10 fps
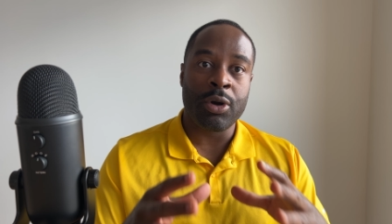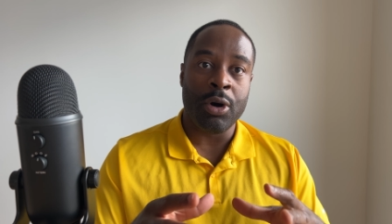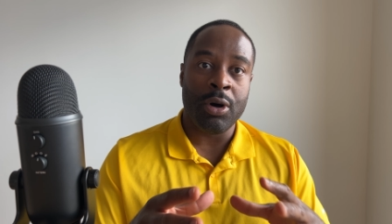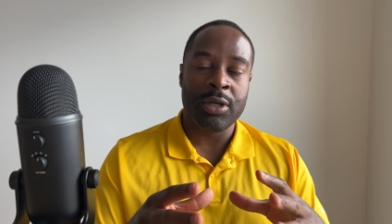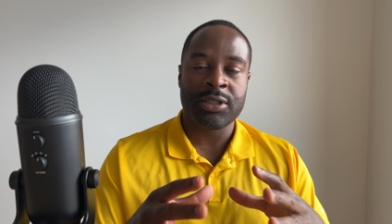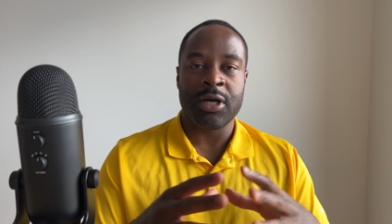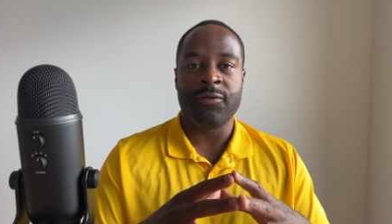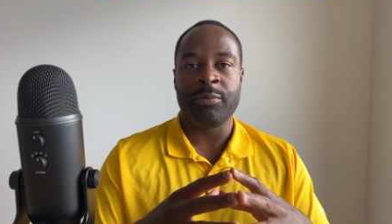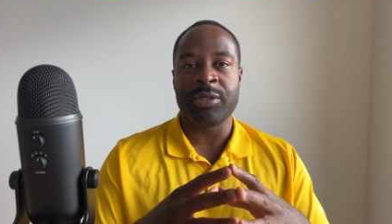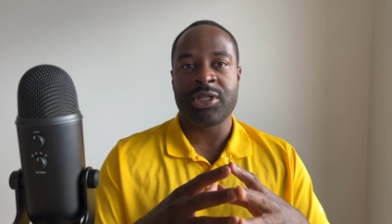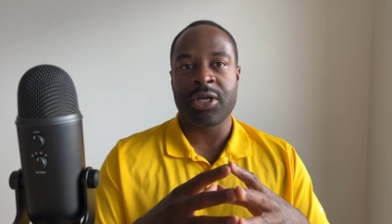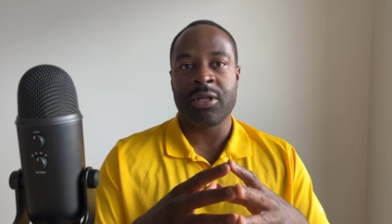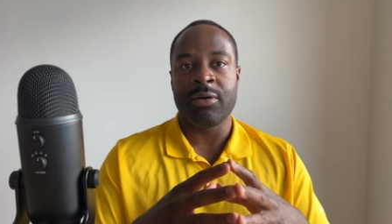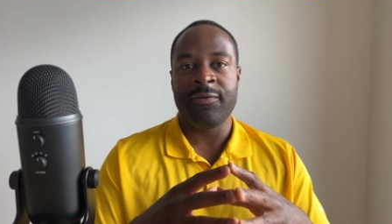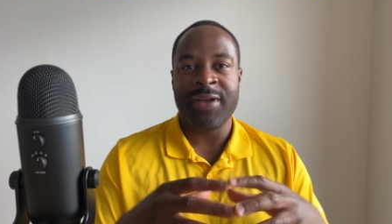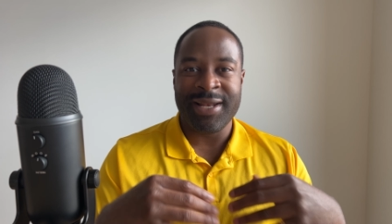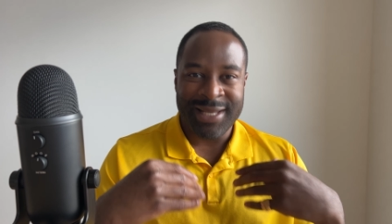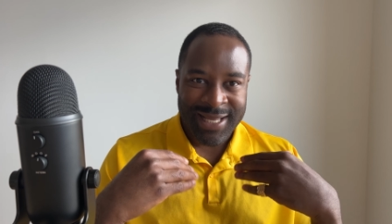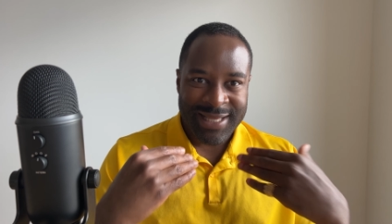cause of a particular event.